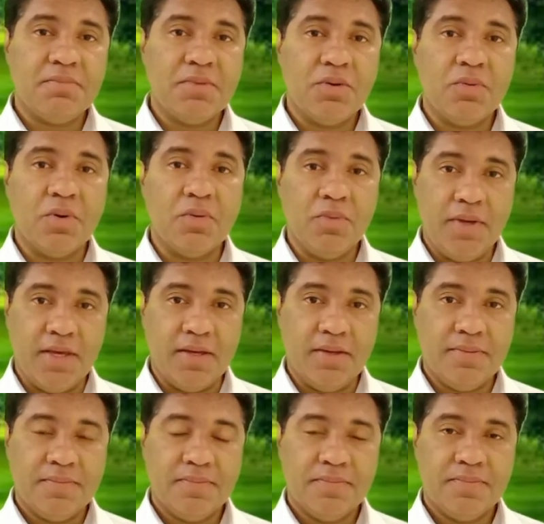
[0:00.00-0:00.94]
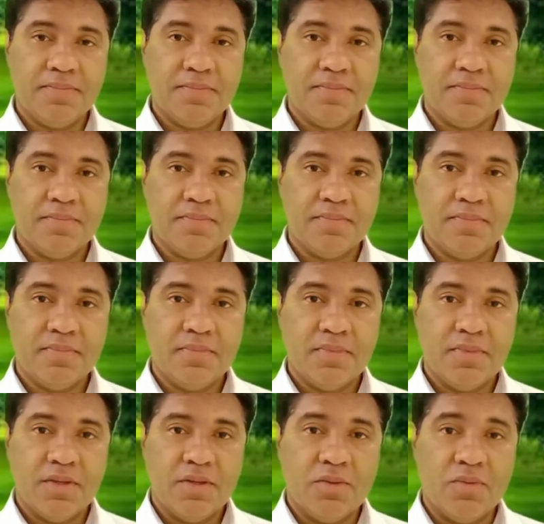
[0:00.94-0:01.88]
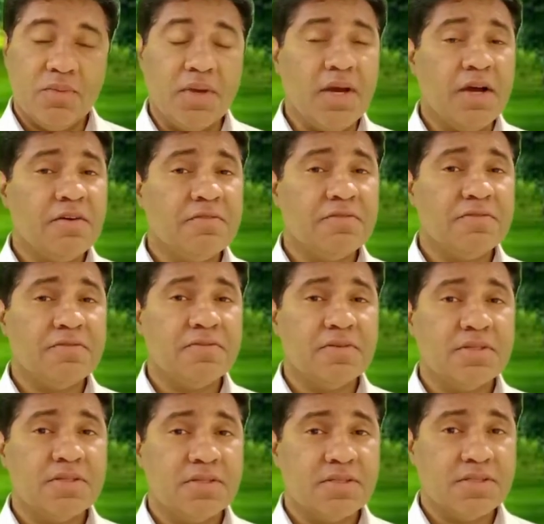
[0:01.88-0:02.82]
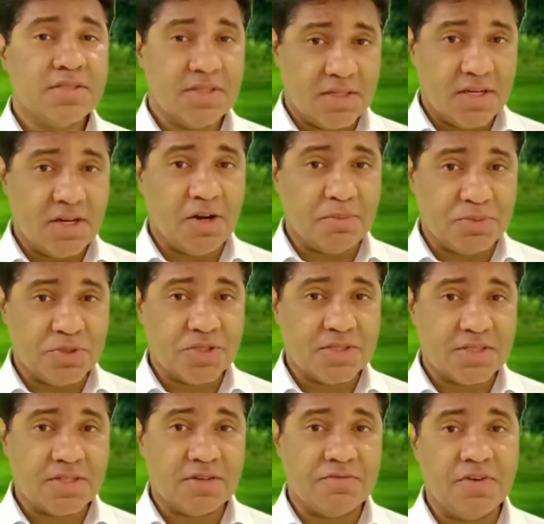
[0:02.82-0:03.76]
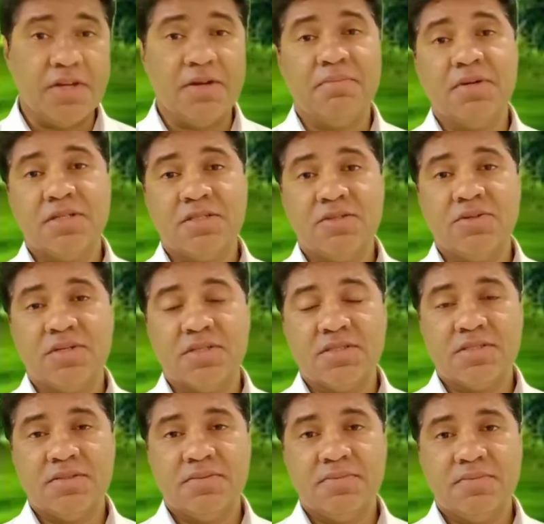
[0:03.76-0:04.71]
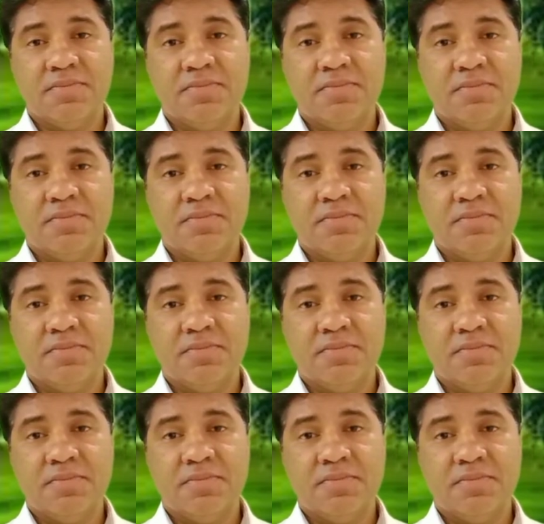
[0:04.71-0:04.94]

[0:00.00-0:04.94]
come our way, we have certain options available to us.